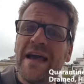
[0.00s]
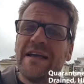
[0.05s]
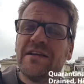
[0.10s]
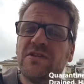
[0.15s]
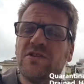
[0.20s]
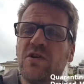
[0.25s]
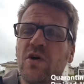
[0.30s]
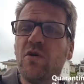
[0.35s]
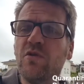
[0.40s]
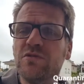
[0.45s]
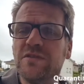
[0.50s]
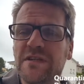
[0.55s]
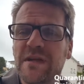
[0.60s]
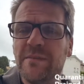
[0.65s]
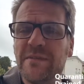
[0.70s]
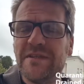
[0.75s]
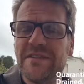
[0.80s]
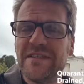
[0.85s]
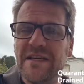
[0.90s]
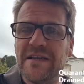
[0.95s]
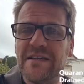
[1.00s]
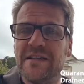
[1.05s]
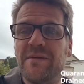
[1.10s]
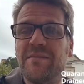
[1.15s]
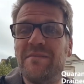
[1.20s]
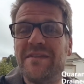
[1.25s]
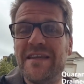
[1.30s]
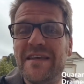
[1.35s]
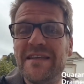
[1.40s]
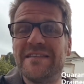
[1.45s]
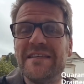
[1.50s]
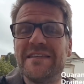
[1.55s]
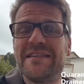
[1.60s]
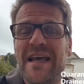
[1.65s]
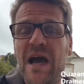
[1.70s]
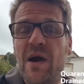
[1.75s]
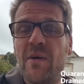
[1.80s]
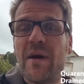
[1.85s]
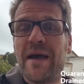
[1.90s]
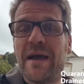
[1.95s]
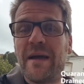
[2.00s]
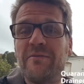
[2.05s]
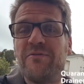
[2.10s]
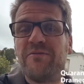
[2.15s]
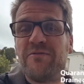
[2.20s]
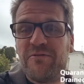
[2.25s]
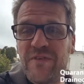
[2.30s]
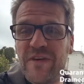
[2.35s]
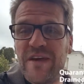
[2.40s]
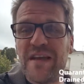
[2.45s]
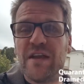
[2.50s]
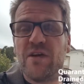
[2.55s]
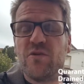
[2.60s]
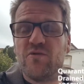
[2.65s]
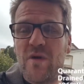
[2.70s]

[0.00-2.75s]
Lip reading: talk to them and say to them, this is how I am feeling